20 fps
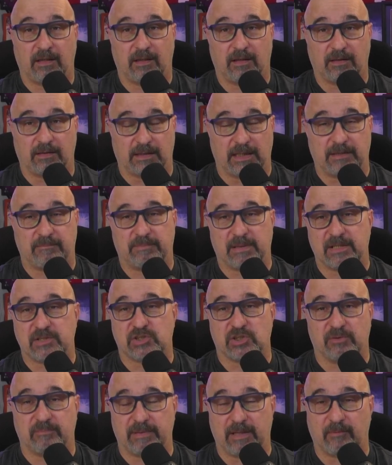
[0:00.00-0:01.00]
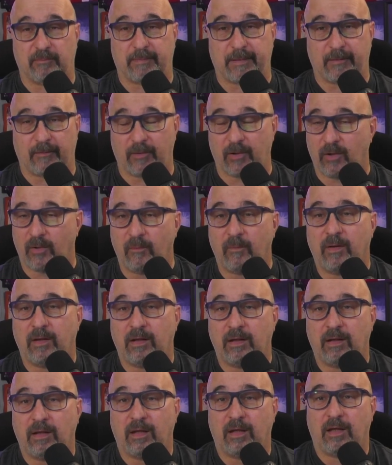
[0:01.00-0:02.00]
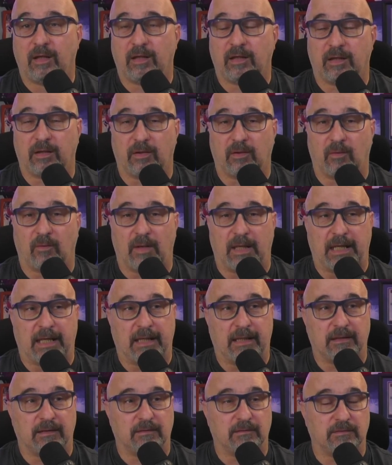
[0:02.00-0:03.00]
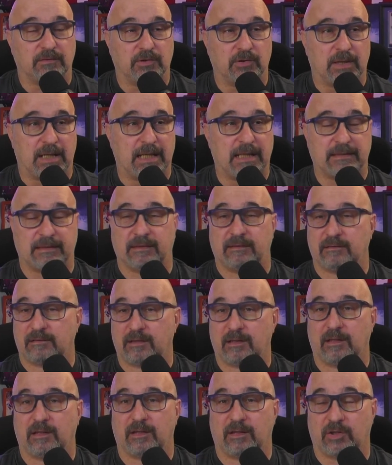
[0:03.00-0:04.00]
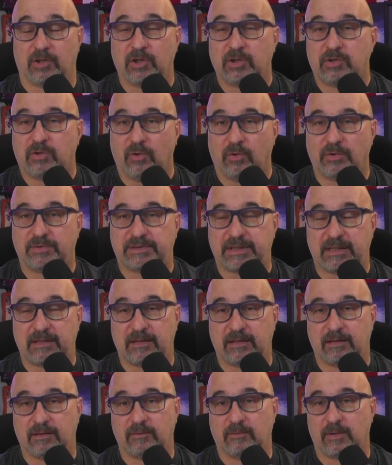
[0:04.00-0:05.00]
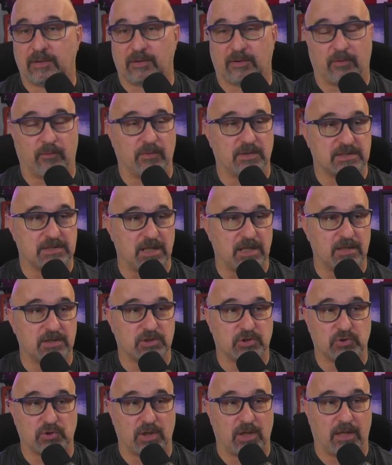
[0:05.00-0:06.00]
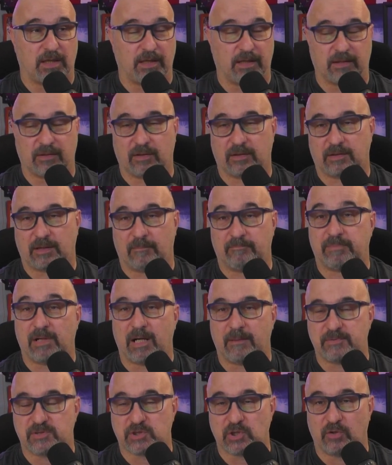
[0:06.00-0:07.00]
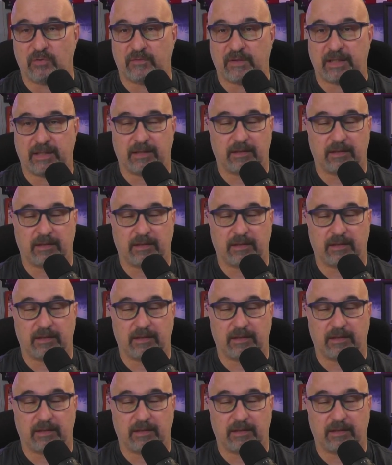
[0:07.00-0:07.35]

Led by Gilbert Perreault, and you had good goaltending, whether it was Bob Sauvé